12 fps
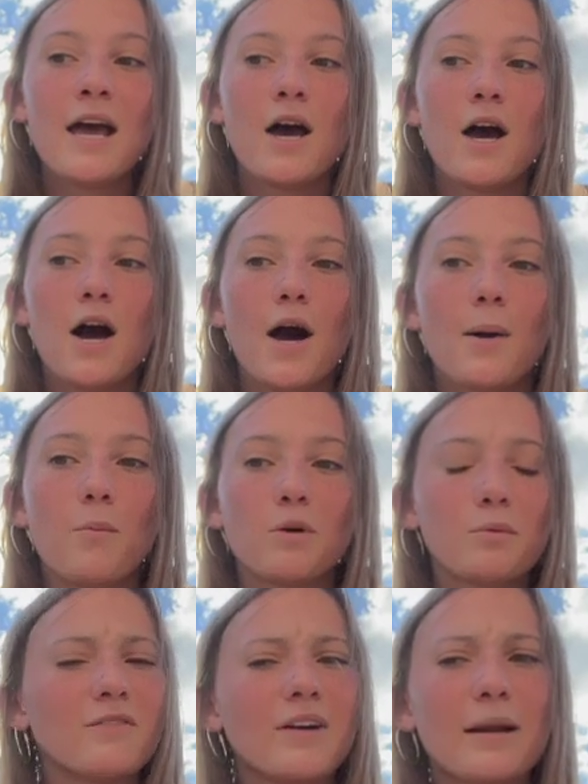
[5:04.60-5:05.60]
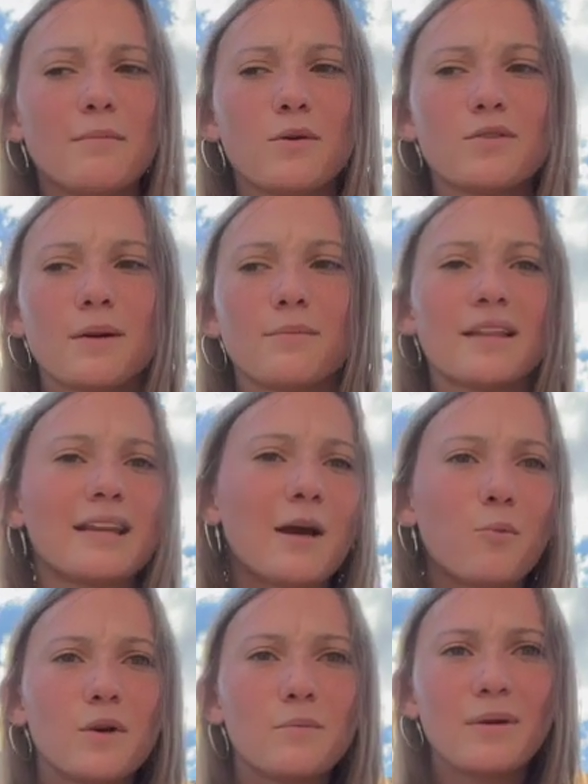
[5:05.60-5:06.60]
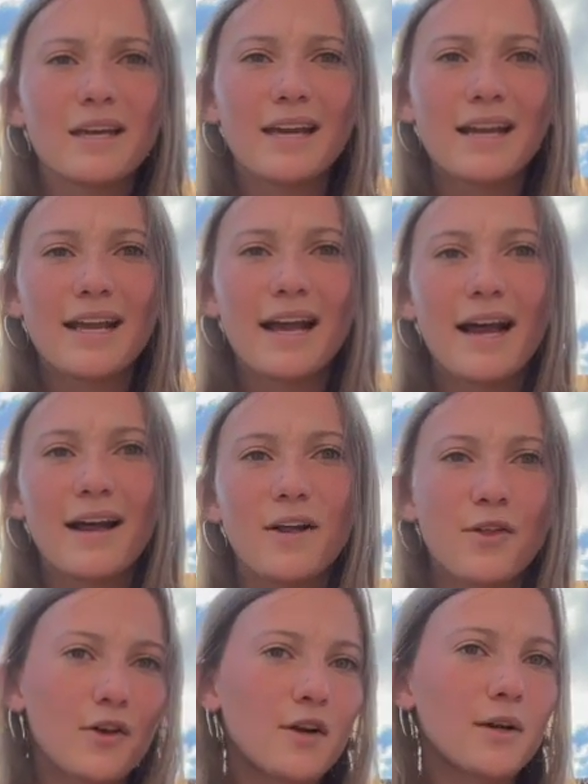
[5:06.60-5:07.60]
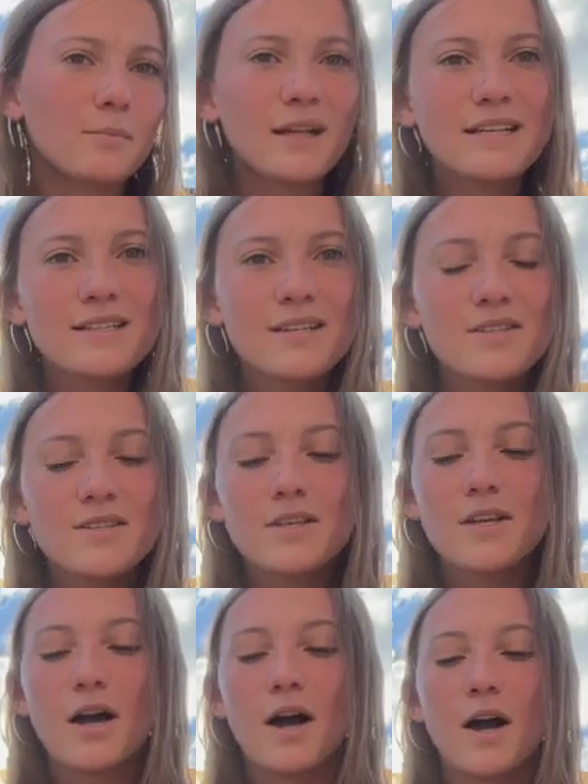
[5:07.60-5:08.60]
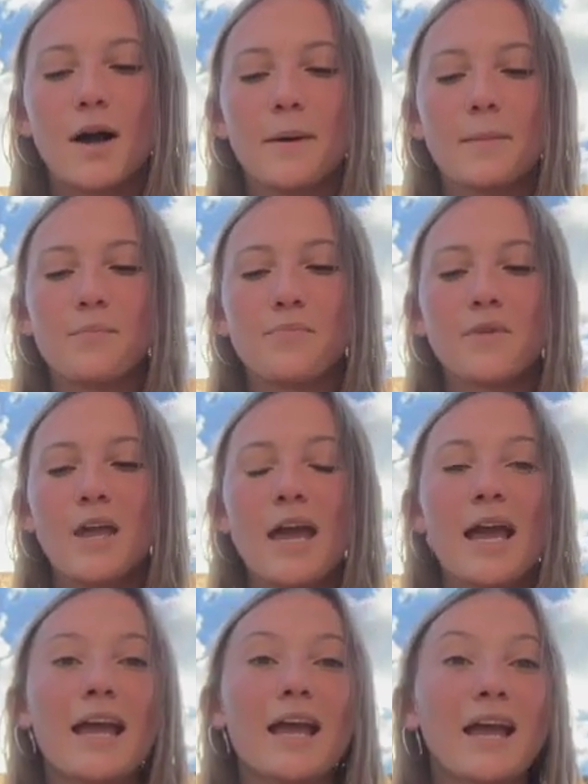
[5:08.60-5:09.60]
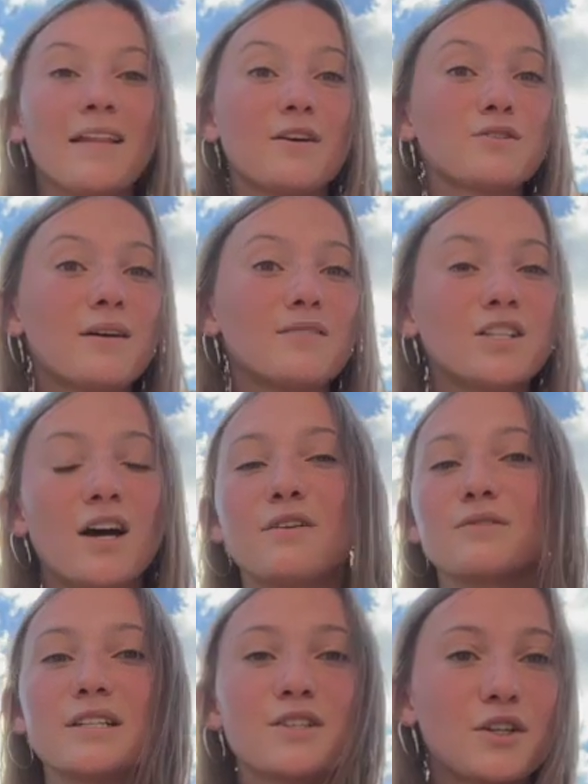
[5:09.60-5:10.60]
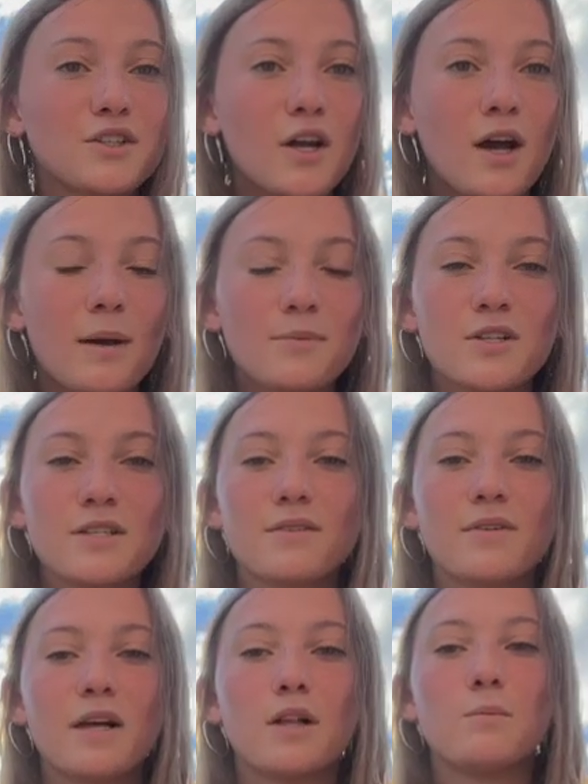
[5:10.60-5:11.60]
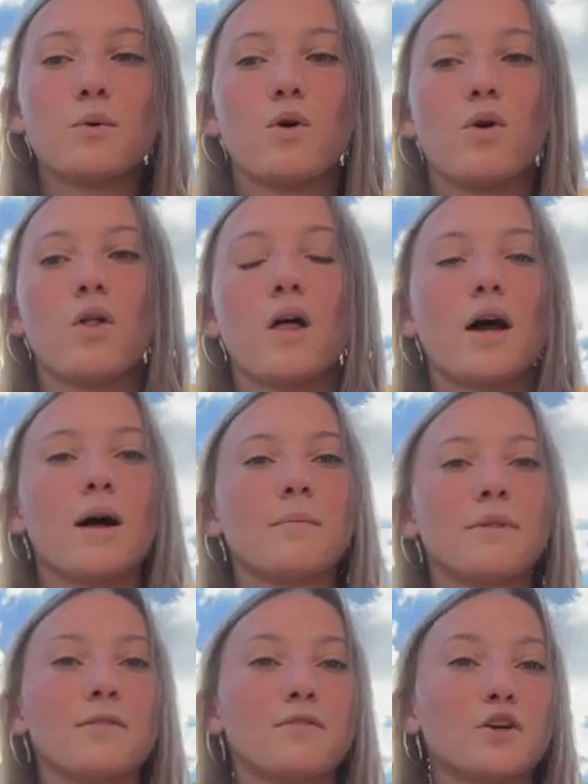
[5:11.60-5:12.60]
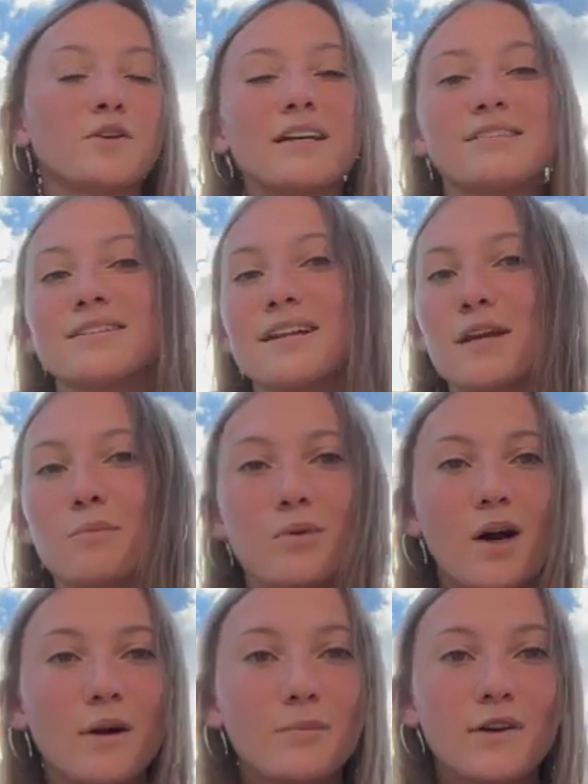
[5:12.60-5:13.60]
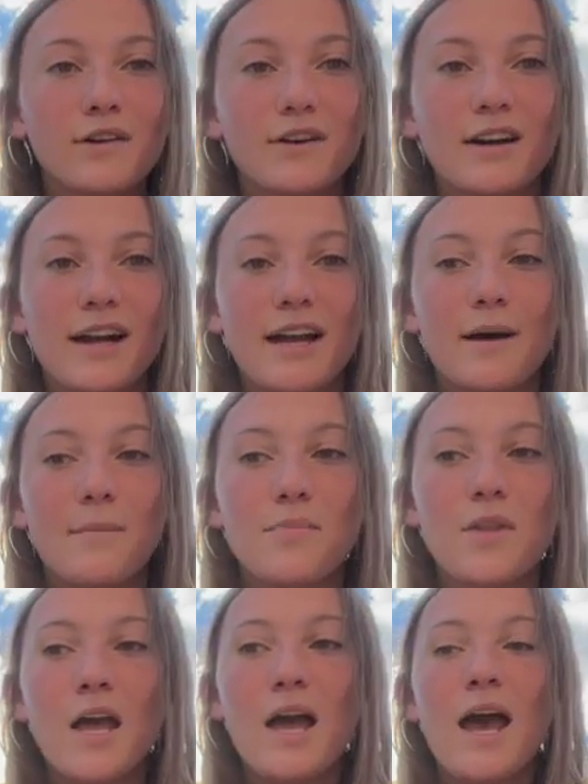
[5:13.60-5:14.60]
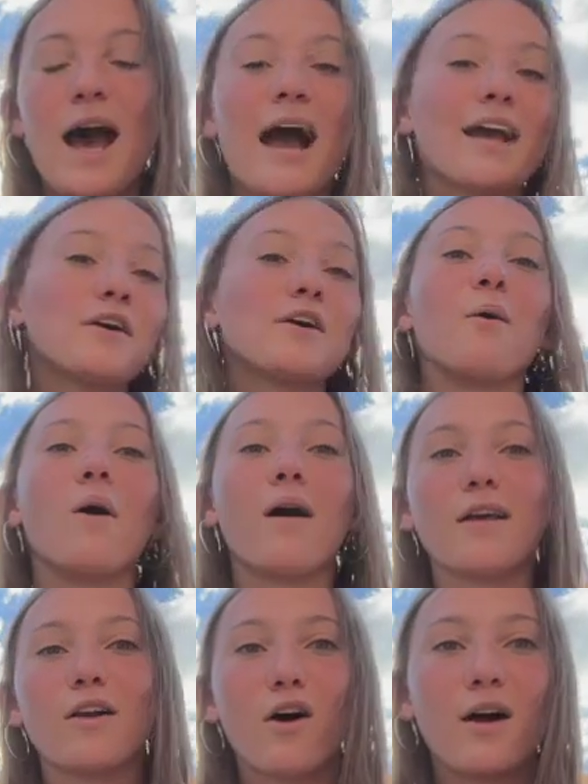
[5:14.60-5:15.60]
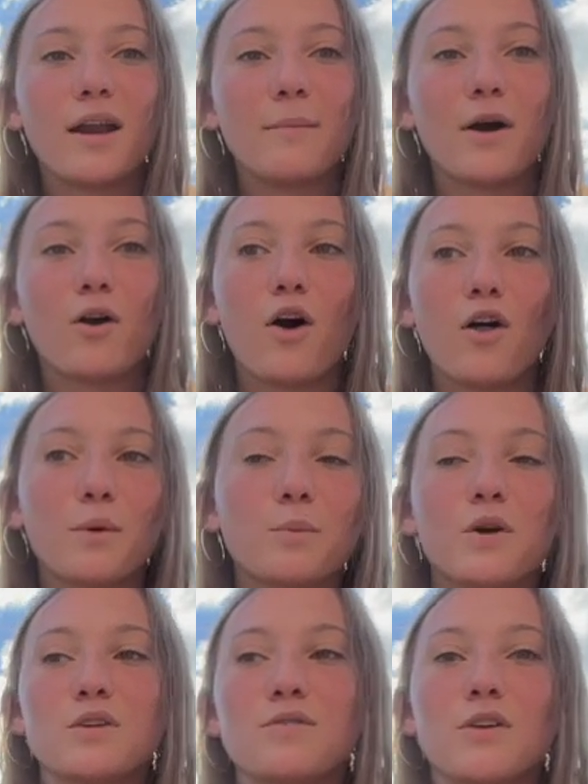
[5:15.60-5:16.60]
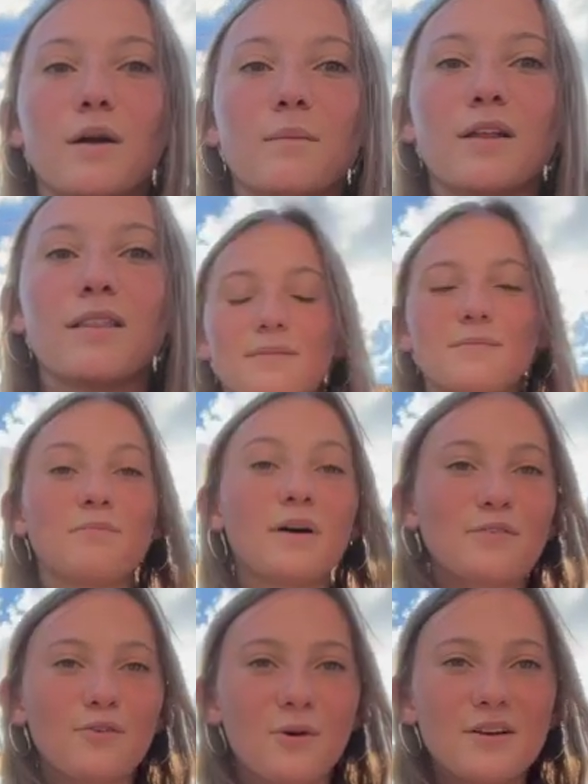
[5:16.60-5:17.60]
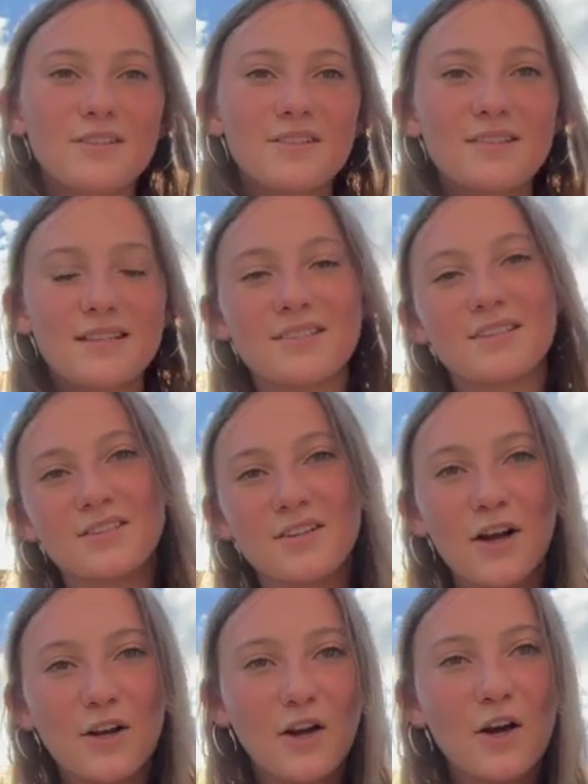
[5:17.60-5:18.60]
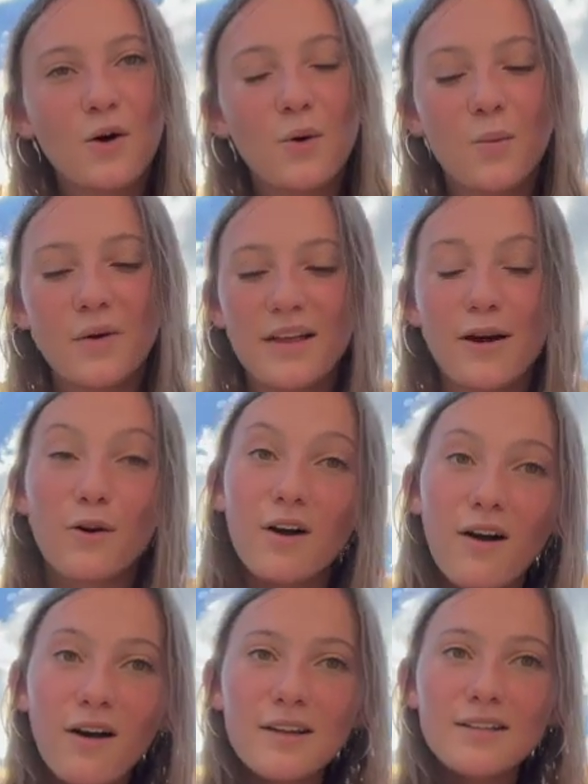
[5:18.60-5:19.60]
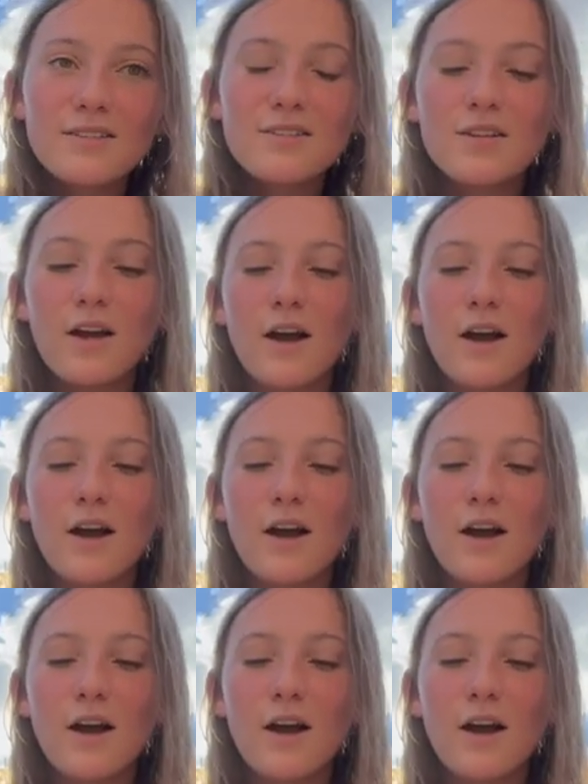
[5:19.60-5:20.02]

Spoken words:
would provide me with something that I wouldn't be getting at other places. They also have a ton of research options available. They have a great study abroad program. I could go on and on about all the pros of Dartmouth, but of course this does not go without cons.